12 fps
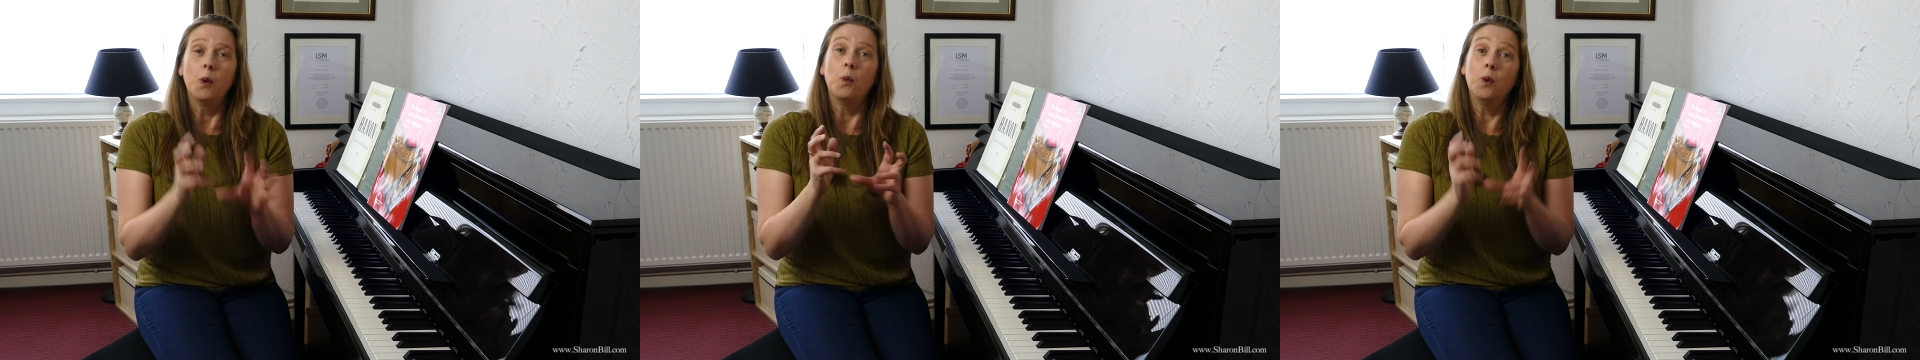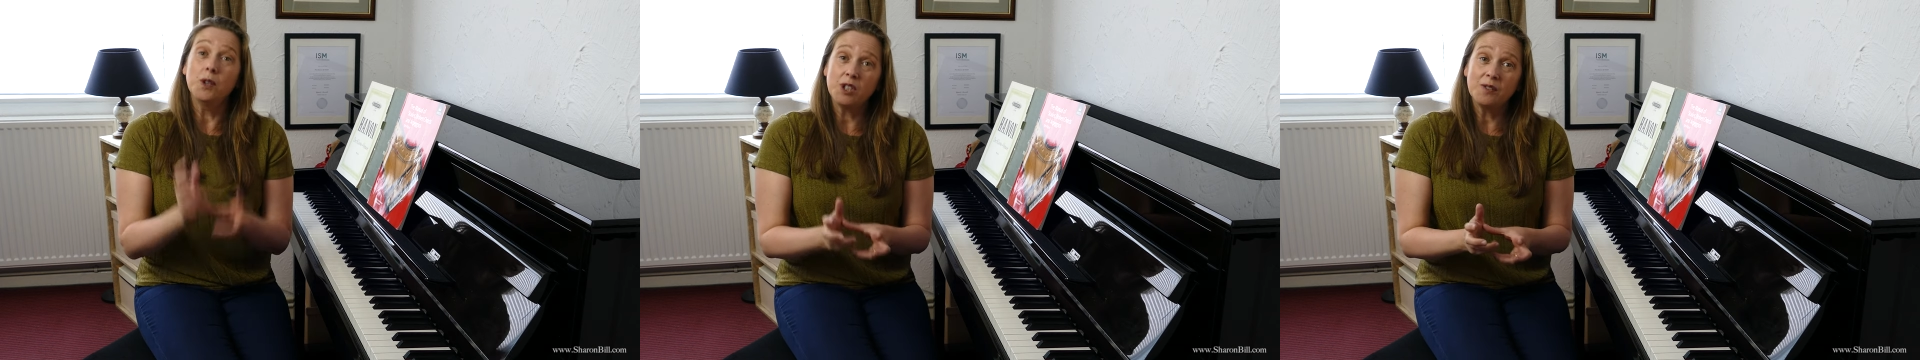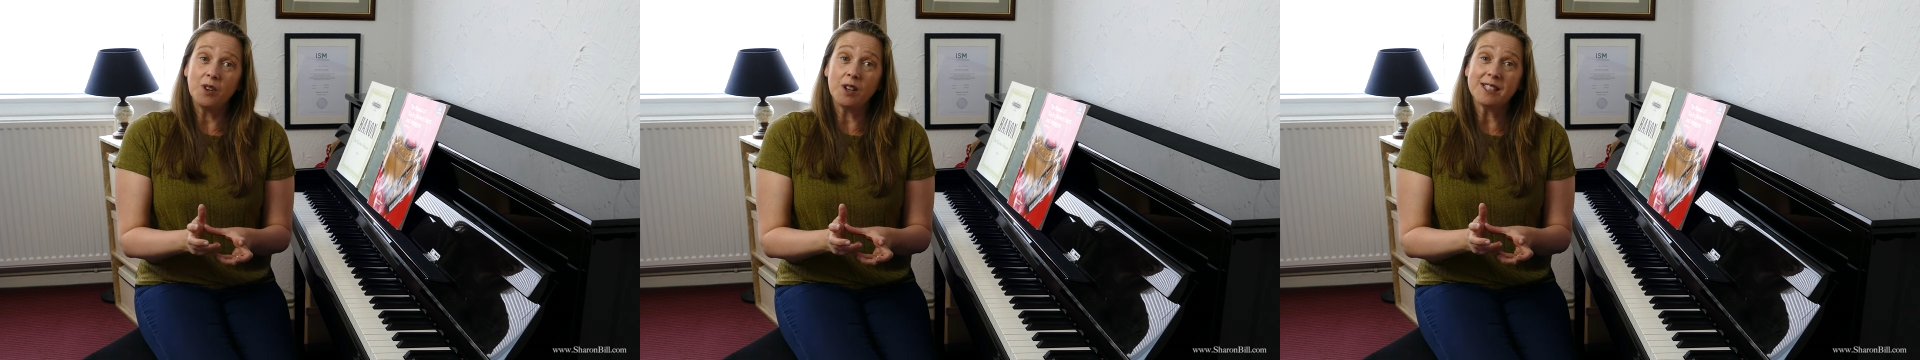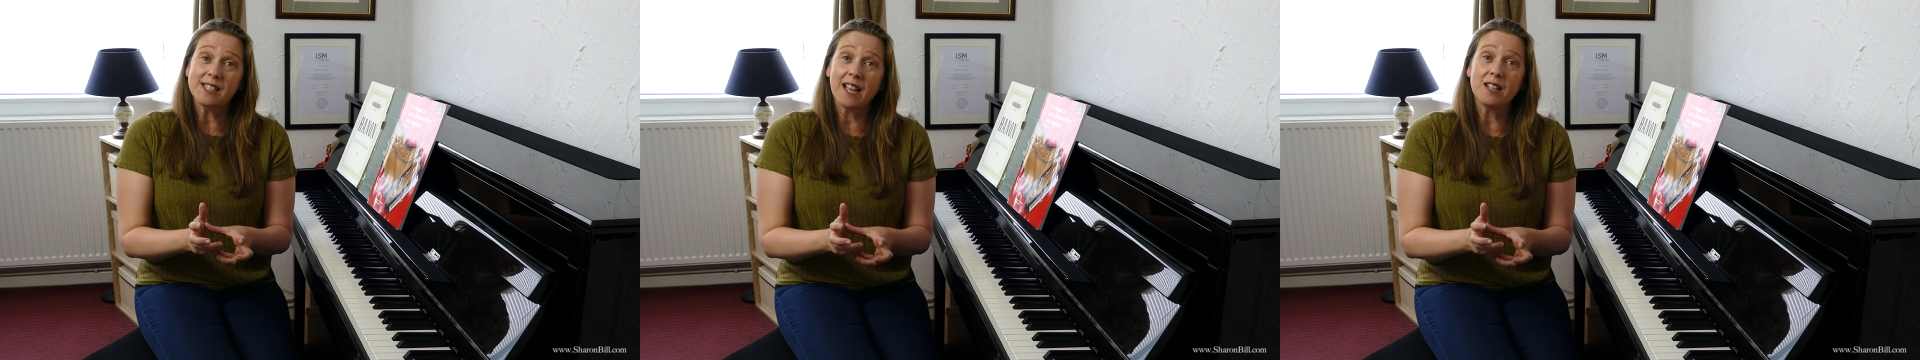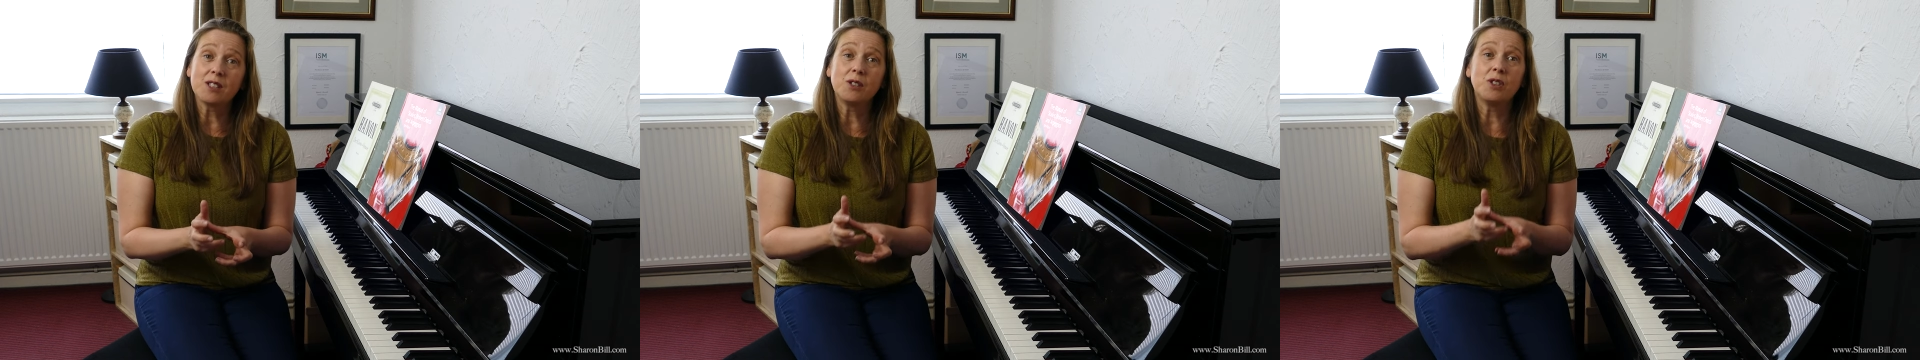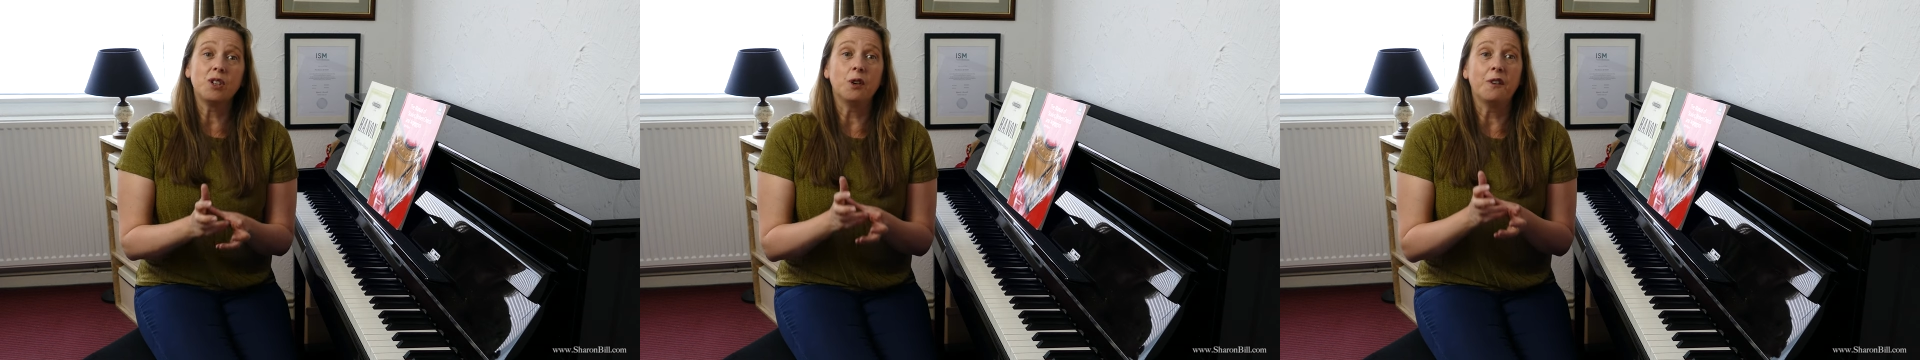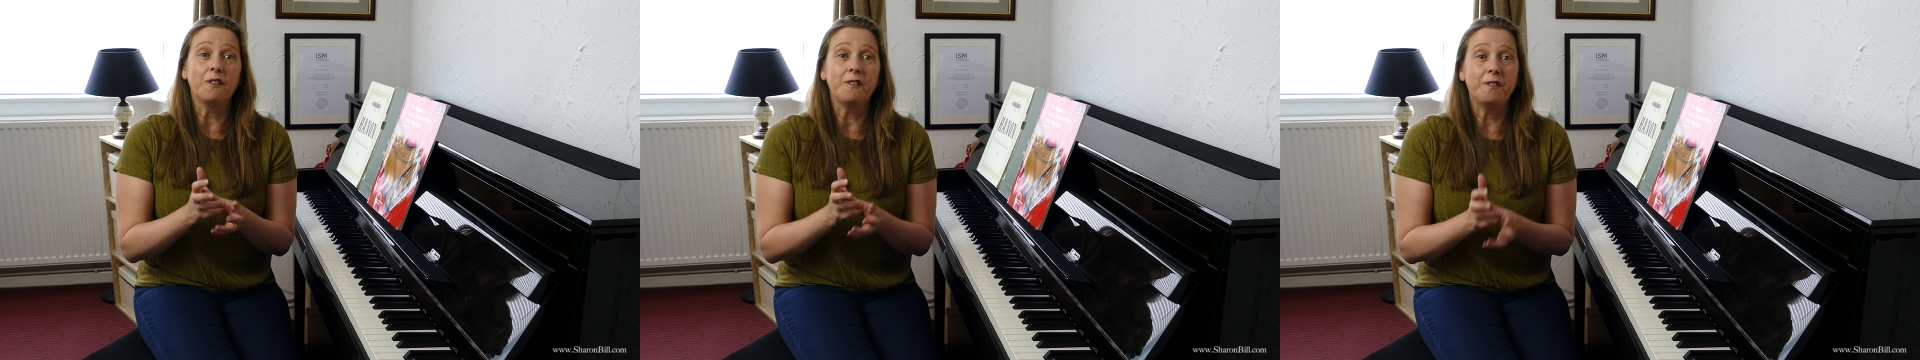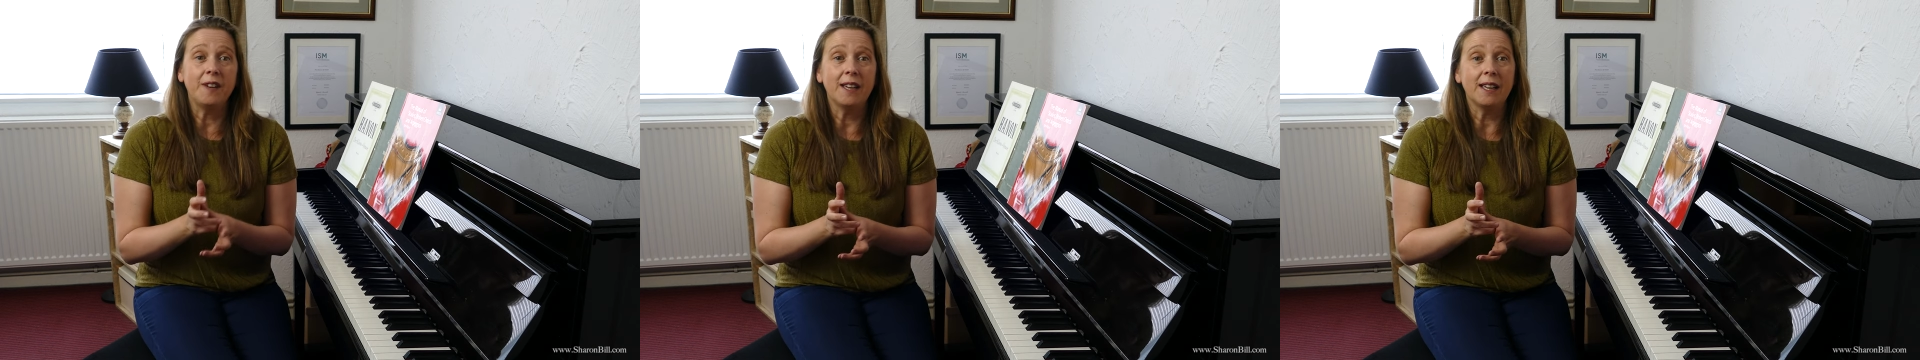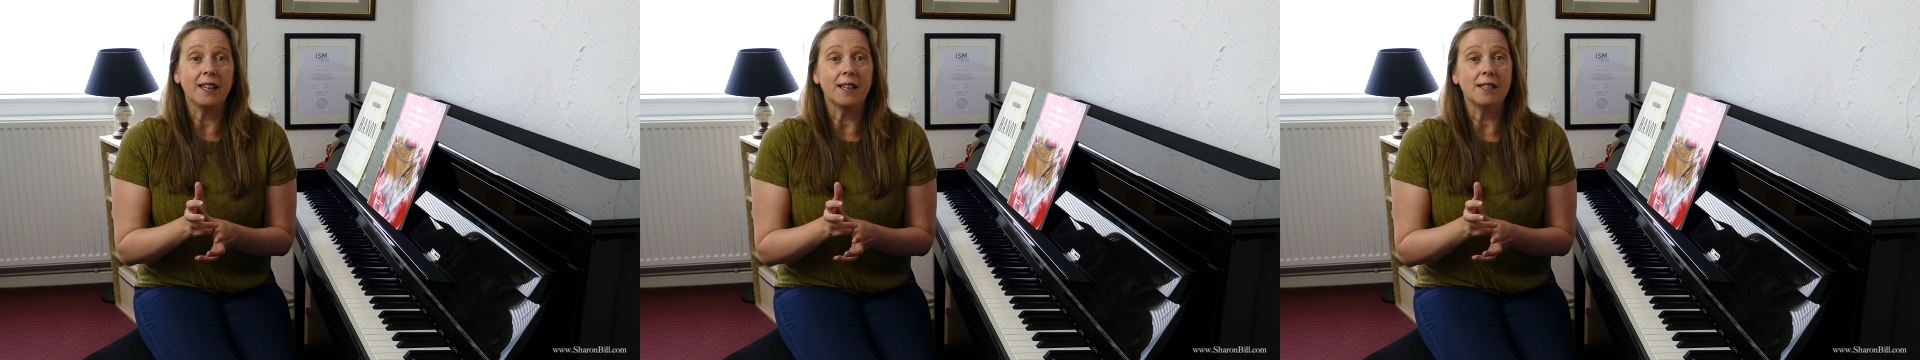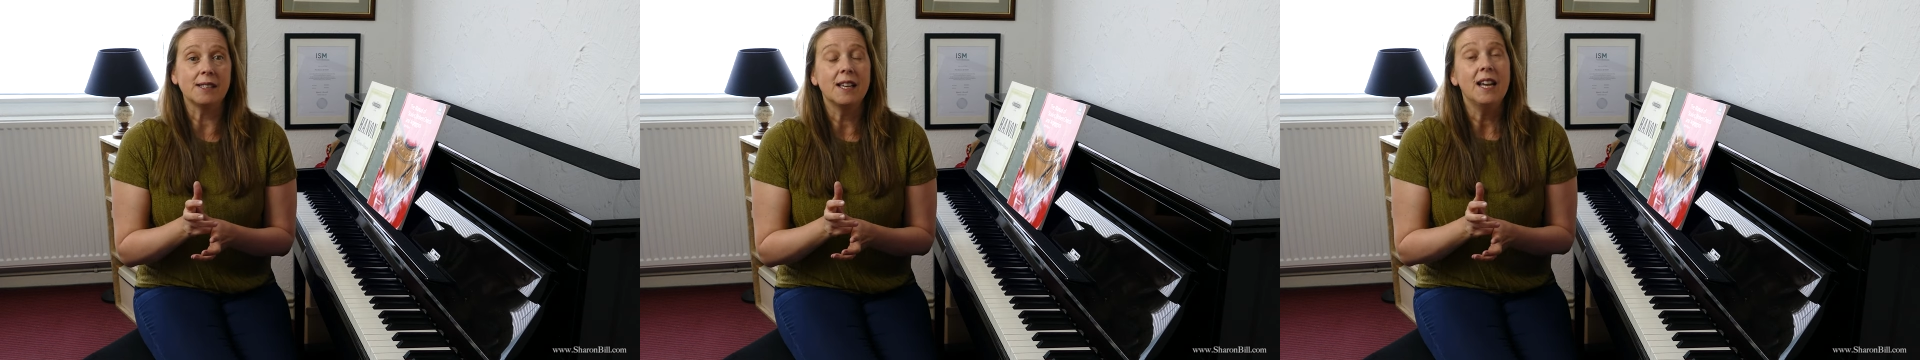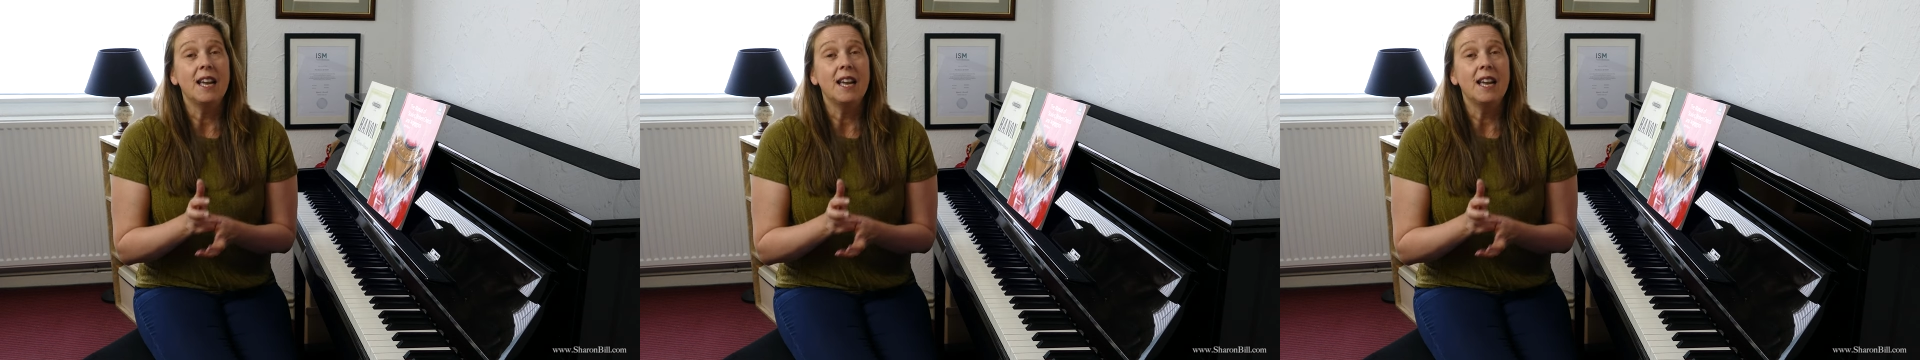Once you've got scales under your fingers,